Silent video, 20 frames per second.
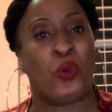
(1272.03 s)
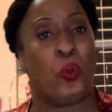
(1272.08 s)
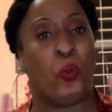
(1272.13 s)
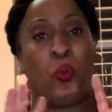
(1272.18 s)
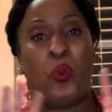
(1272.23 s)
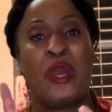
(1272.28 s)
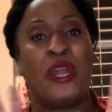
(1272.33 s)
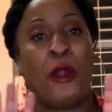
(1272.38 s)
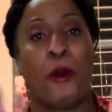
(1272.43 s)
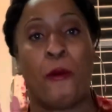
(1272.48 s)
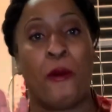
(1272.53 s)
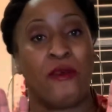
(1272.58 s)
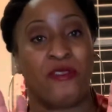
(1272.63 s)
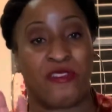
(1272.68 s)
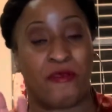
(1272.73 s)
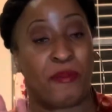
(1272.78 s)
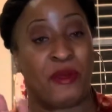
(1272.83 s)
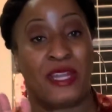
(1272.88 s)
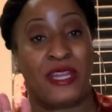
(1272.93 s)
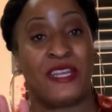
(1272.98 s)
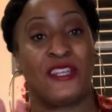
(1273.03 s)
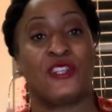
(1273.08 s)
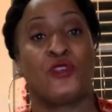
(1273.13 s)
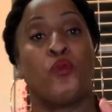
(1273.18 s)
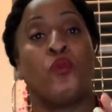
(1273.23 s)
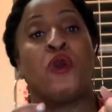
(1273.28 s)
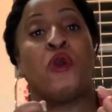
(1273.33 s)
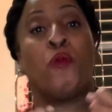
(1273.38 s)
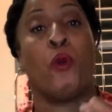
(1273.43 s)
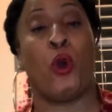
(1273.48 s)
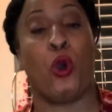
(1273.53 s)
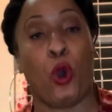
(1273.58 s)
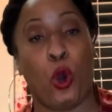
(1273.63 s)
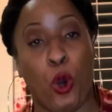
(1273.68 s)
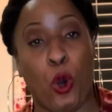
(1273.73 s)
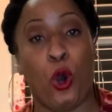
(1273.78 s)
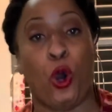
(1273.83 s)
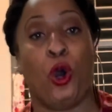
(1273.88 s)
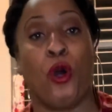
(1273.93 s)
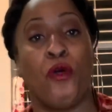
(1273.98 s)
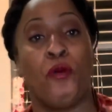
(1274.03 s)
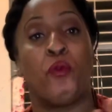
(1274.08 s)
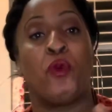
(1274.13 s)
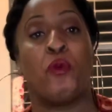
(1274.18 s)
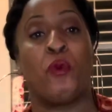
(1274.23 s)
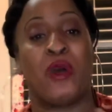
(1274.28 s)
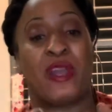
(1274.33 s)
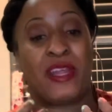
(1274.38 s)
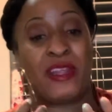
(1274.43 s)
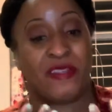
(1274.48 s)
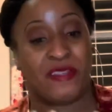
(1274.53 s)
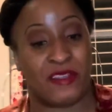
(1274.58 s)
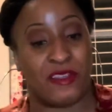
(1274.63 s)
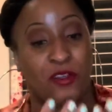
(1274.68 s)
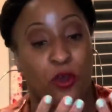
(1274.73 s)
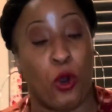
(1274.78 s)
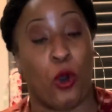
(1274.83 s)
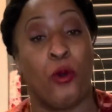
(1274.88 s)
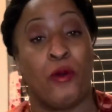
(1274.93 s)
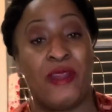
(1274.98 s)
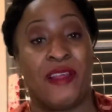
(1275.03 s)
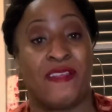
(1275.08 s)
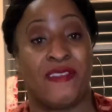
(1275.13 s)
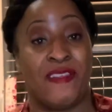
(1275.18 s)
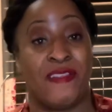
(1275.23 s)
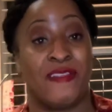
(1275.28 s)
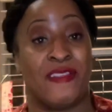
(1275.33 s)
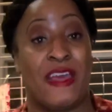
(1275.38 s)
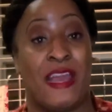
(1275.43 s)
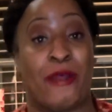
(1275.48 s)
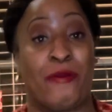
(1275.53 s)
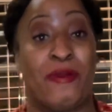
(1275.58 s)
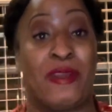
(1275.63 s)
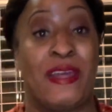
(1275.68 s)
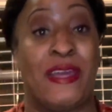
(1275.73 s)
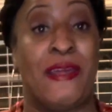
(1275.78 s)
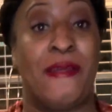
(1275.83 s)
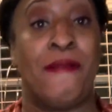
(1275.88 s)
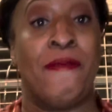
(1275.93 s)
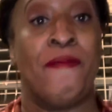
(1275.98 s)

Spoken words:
We don't want spillage. We want it to hold its integrity.